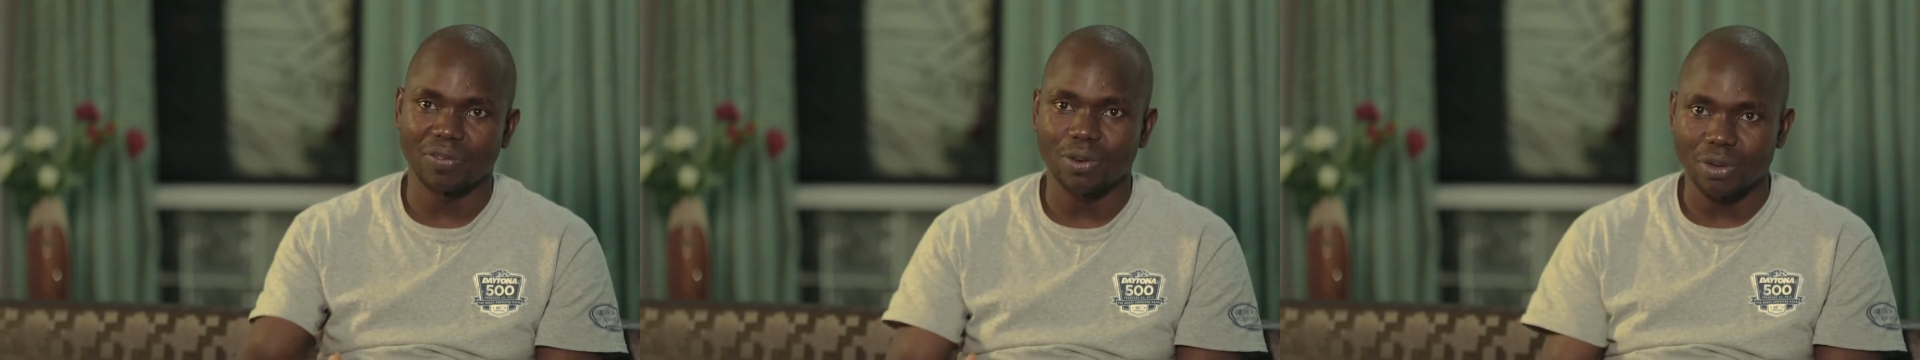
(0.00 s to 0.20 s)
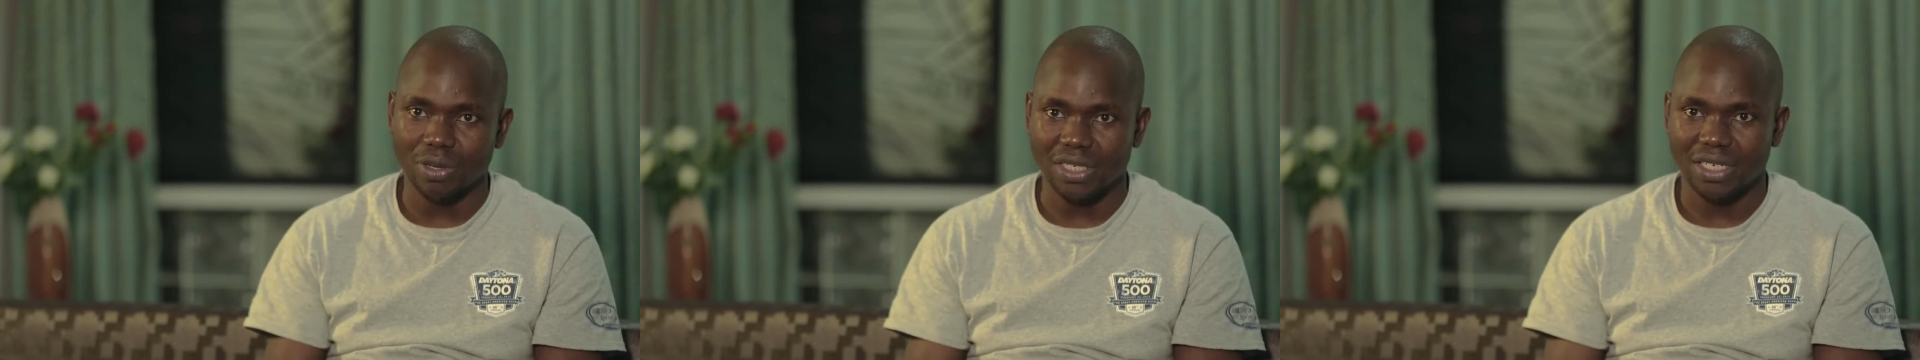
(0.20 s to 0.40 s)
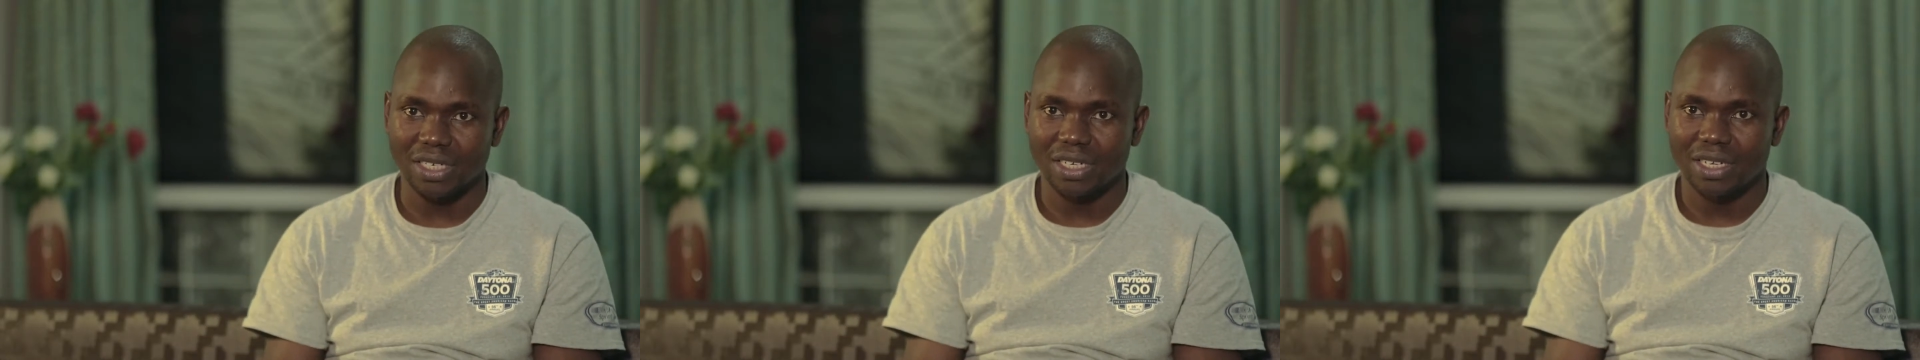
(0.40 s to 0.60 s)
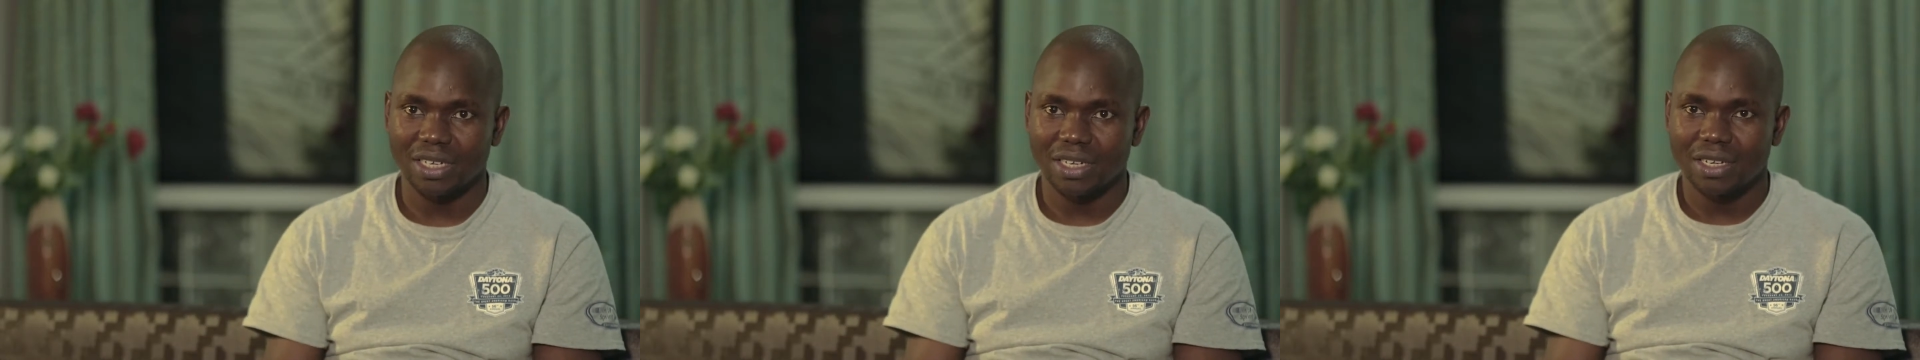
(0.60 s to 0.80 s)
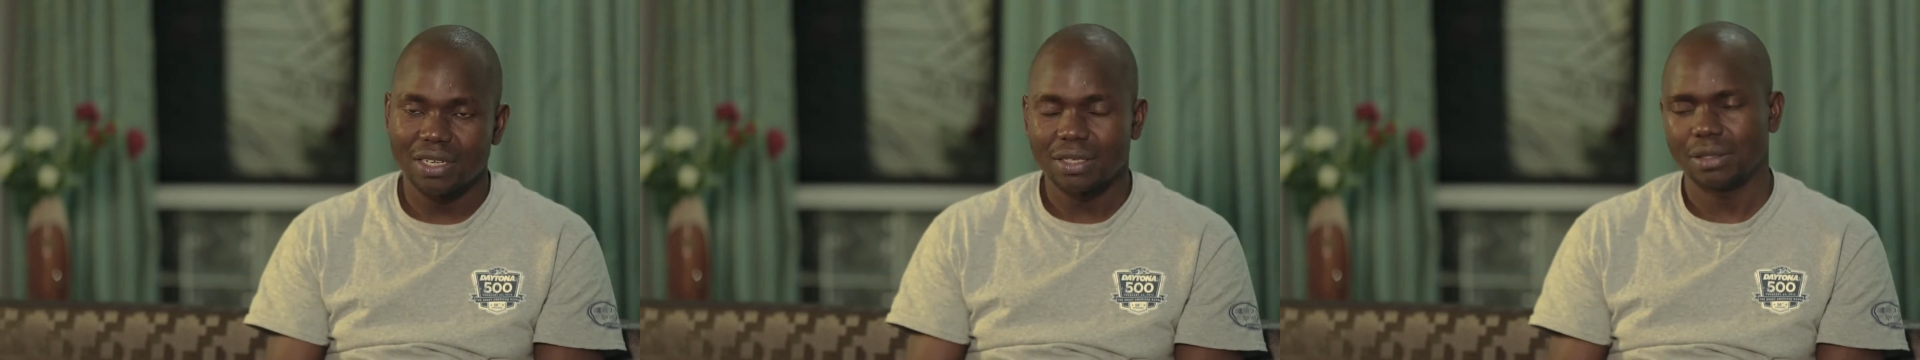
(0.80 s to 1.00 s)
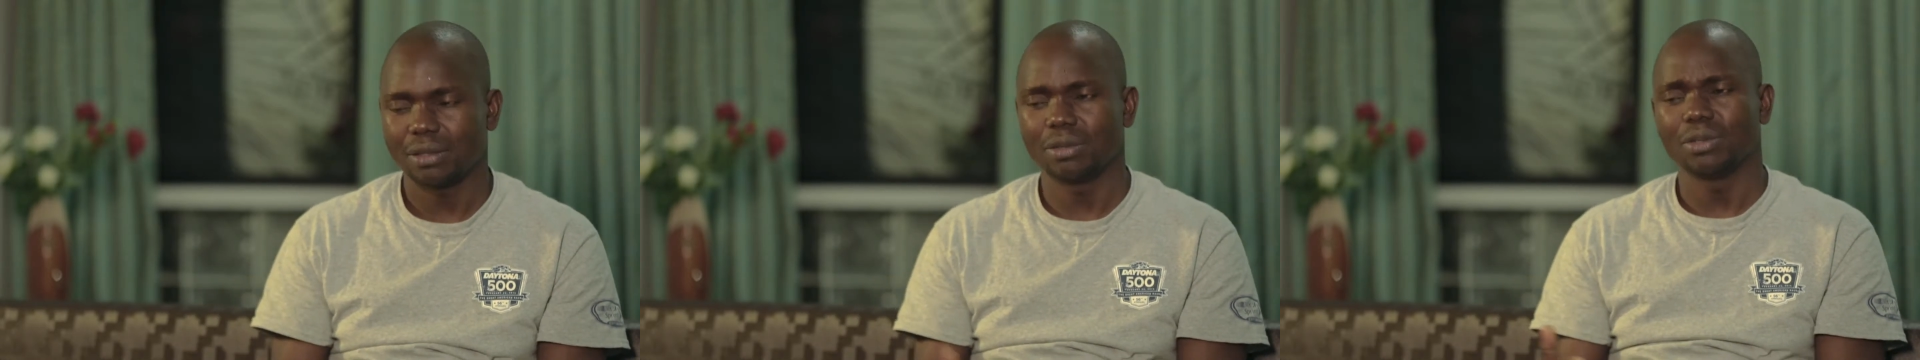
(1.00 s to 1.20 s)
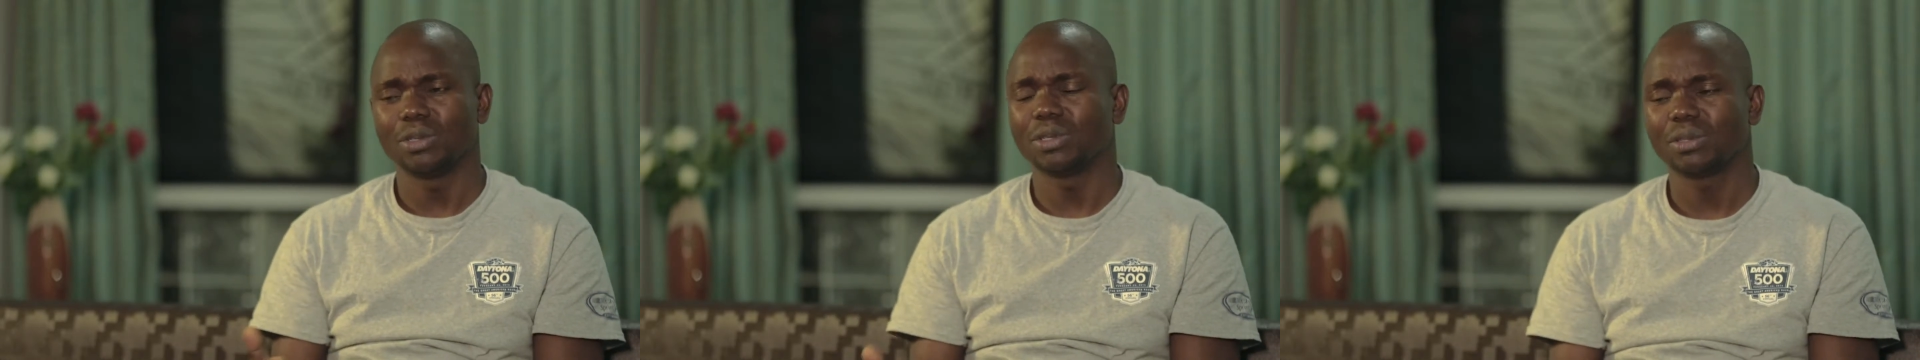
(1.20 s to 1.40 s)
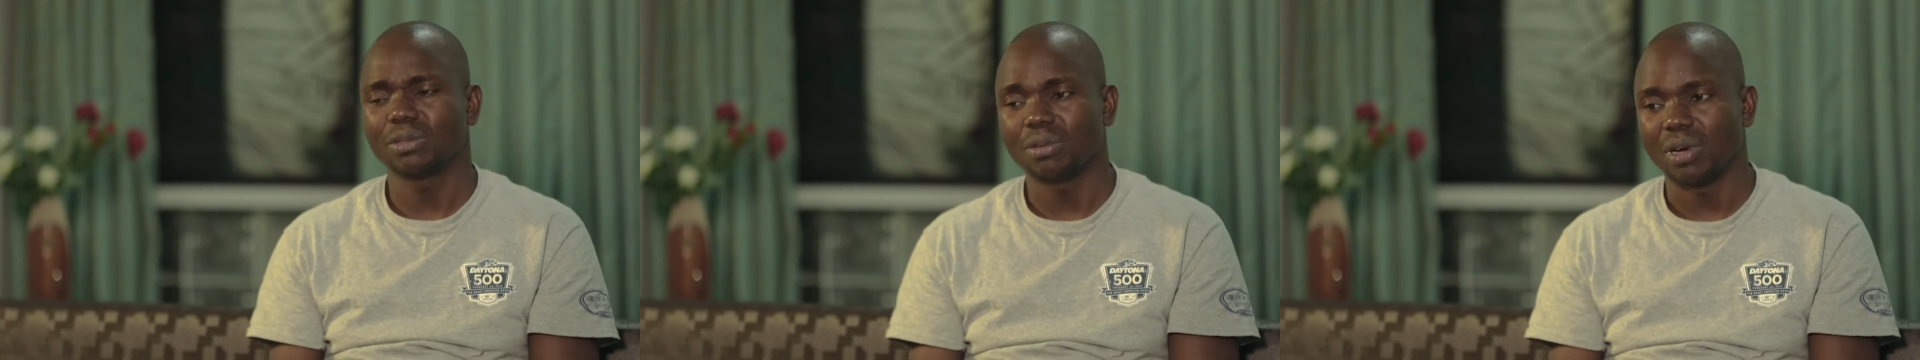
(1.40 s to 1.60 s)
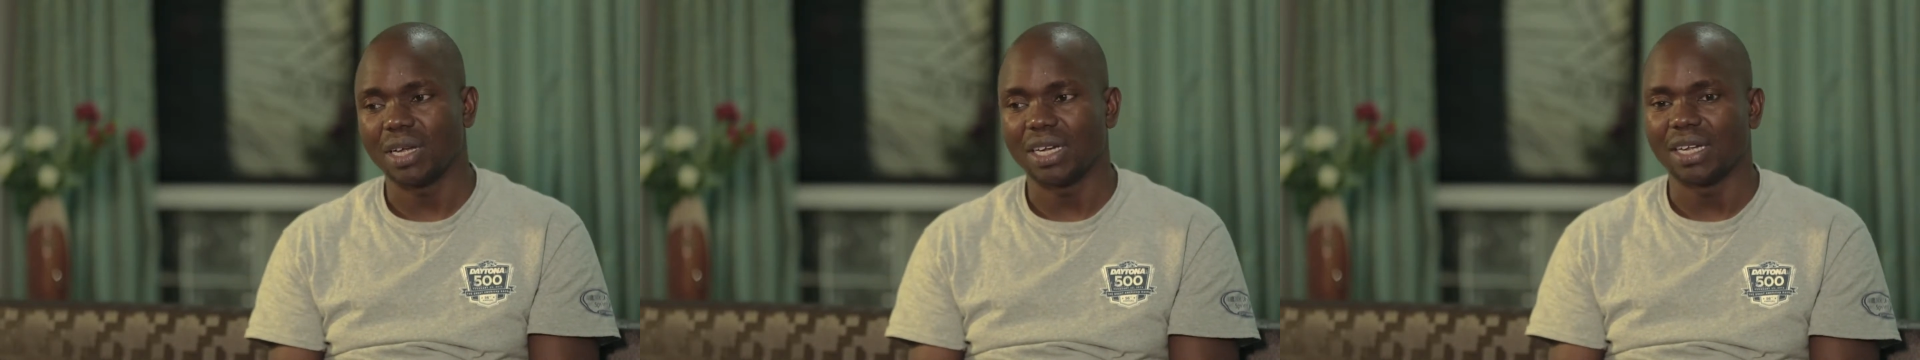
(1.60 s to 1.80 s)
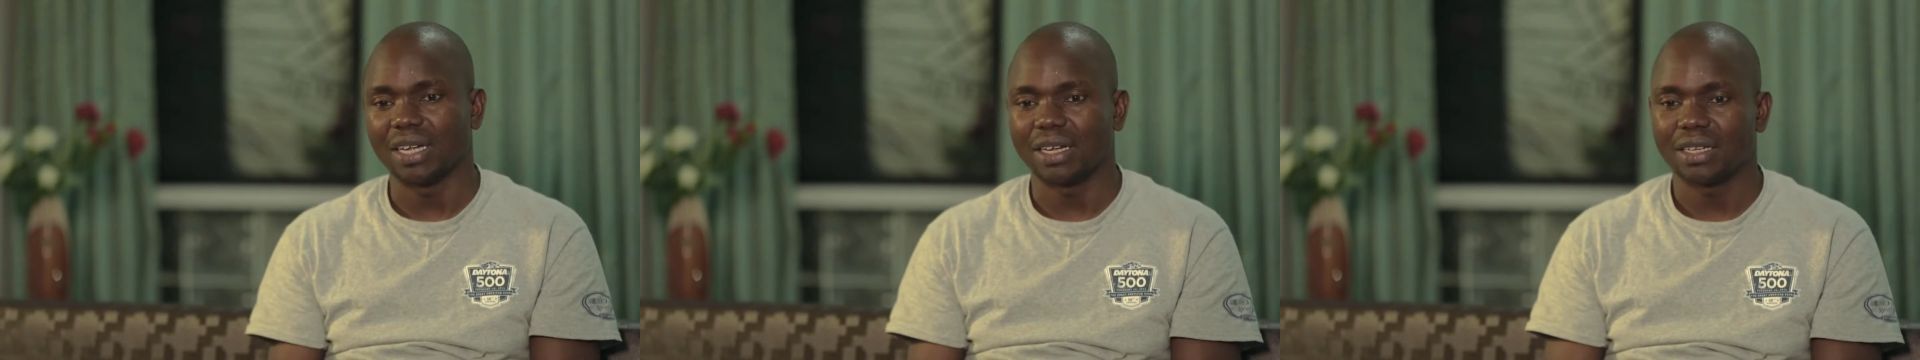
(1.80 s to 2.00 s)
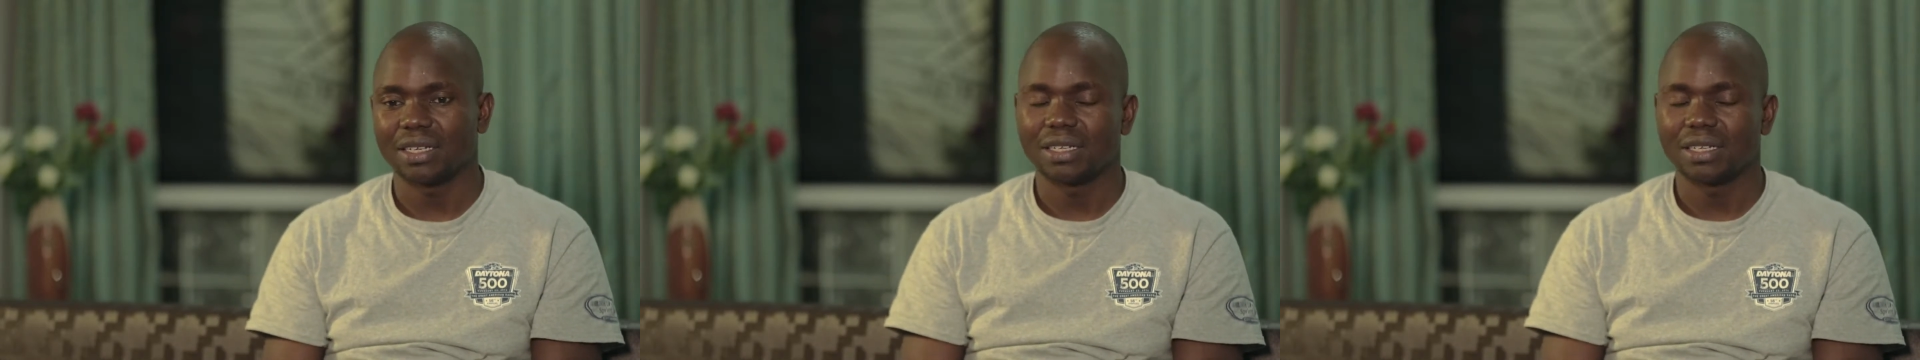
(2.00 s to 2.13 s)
front. So we used to wonder.